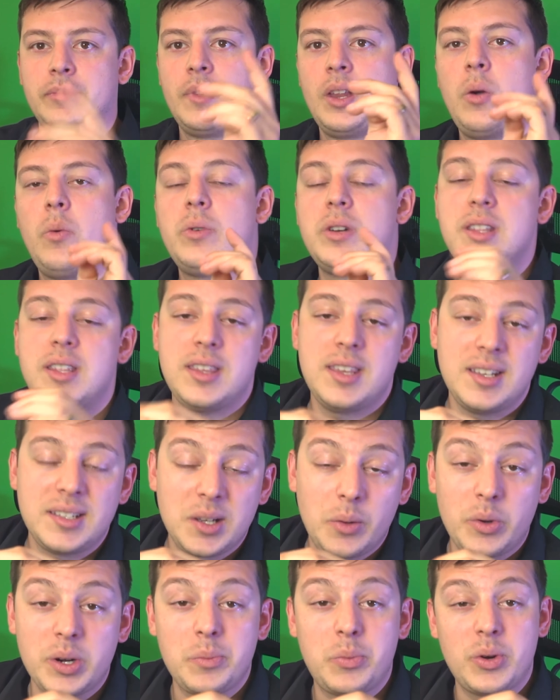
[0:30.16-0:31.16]
One of the things
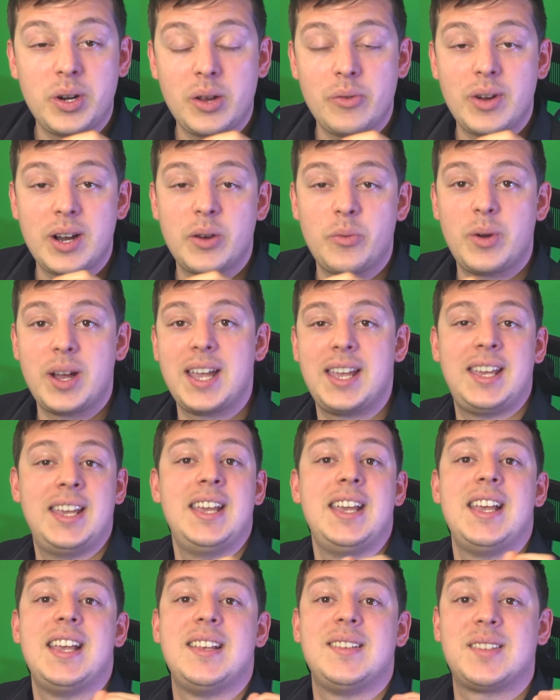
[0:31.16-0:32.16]
I want to point out right away
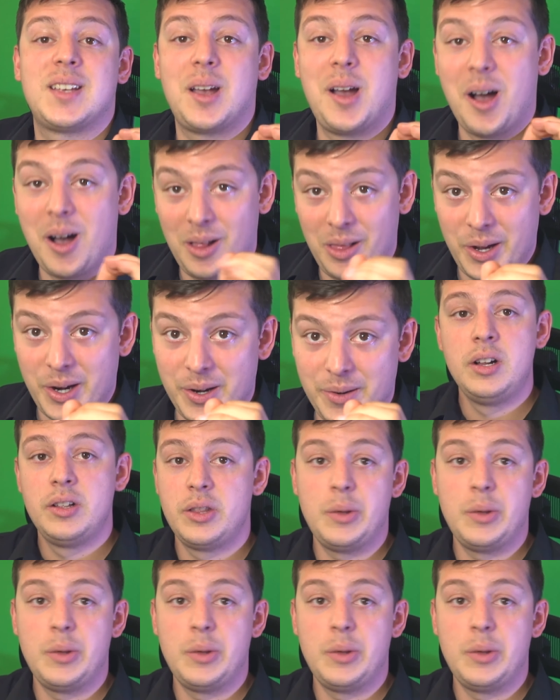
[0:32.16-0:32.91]
is color.